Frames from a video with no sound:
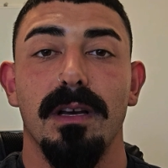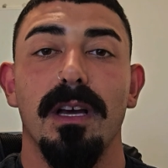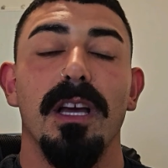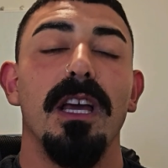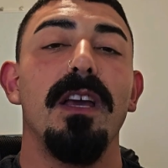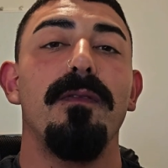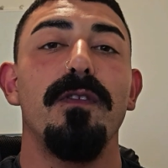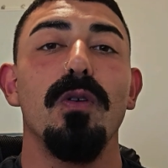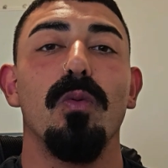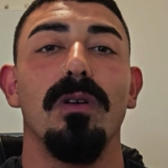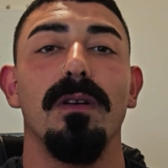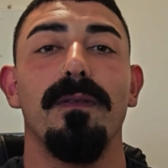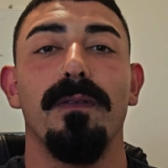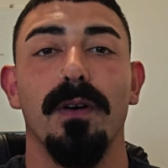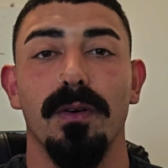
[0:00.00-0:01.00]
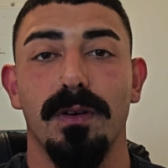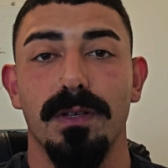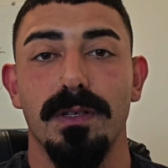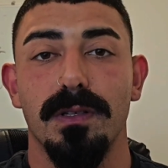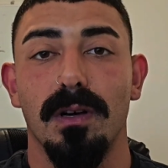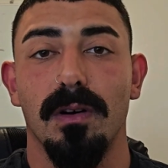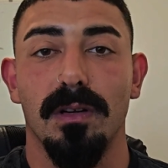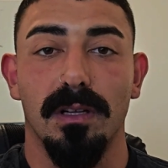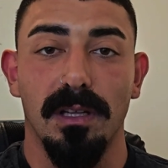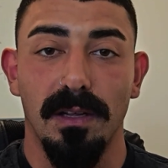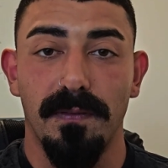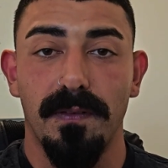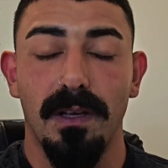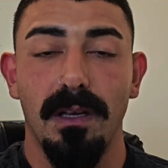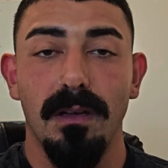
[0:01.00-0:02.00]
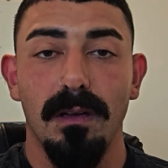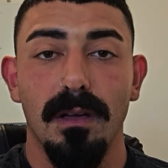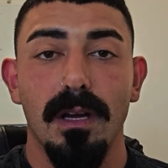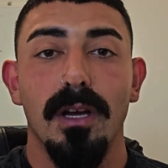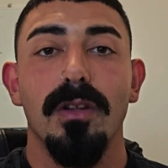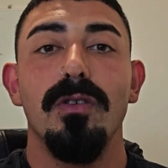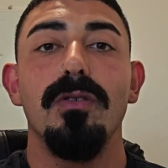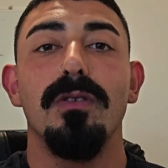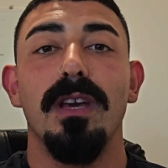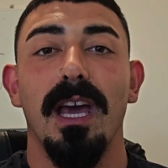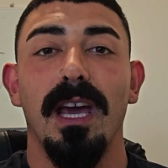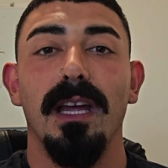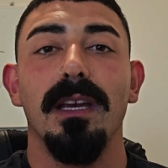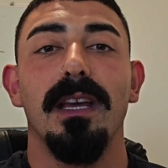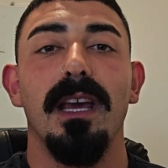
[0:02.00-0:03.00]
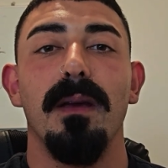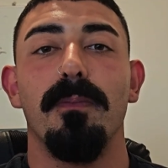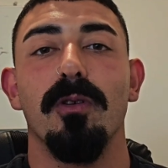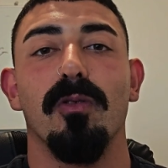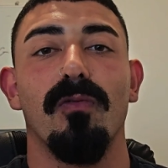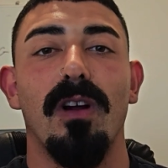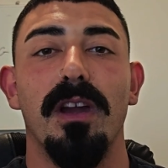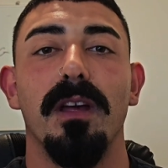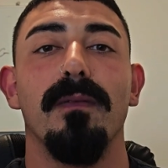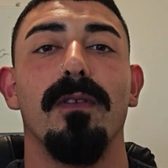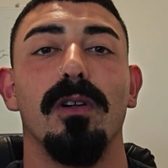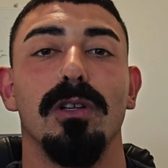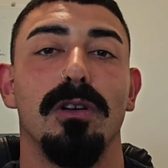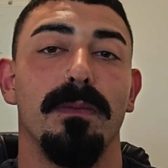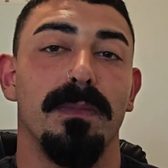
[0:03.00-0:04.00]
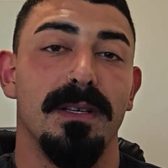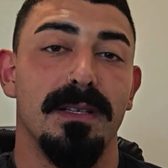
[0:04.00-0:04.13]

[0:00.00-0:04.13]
If you want to focus on lifting, you can keep your running volume the